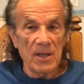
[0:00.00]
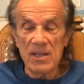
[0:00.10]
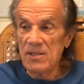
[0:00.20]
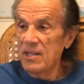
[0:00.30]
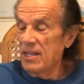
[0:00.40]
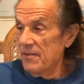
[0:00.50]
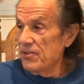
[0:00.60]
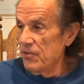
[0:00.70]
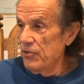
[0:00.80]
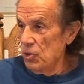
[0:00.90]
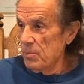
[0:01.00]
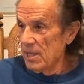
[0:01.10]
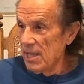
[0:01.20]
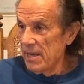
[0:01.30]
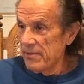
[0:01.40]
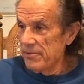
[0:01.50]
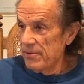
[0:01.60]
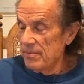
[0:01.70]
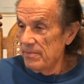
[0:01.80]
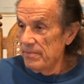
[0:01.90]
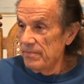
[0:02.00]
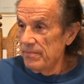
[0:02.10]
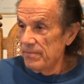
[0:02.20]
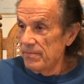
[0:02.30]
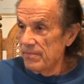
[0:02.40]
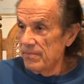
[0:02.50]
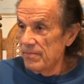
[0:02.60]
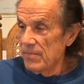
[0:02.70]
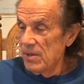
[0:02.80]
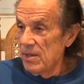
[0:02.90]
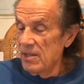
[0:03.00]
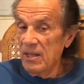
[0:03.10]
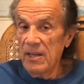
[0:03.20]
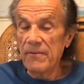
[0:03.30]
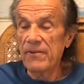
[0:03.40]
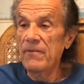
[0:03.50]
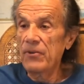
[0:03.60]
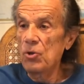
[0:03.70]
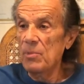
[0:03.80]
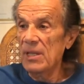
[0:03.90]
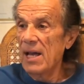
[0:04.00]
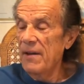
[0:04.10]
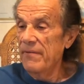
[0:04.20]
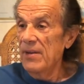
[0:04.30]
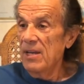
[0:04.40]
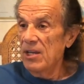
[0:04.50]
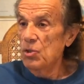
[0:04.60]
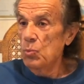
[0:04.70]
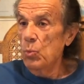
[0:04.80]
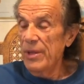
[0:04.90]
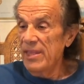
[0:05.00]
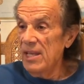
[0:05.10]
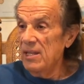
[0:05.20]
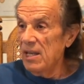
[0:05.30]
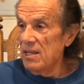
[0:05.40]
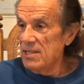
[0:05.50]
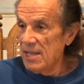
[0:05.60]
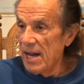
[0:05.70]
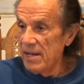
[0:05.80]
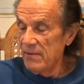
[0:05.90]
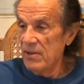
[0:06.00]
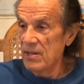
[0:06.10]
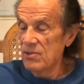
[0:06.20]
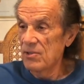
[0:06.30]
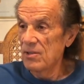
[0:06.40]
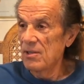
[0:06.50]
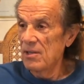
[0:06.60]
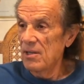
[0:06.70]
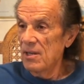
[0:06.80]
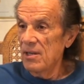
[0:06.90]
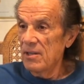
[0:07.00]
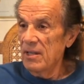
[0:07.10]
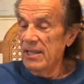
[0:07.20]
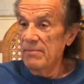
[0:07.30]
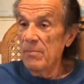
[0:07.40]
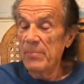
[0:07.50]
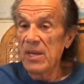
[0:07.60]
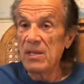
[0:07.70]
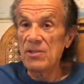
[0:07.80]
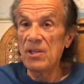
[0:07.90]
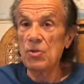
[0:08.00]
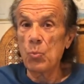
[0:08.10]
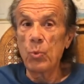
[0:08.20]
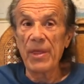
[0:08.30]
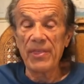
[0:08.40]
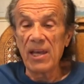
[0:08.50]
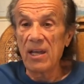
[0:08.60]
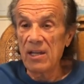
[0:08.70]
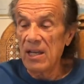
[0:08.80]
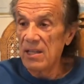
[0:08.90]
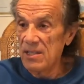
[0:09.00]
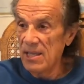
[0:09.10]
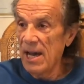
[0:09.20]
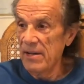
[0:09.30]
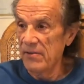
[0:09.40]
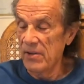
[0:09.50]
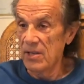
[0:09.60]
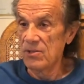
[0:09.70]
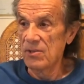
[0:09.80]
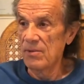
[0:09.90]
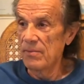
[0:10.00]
is the gift of human life. The gift of human life is within, inside of us. The peace is within, inside of us.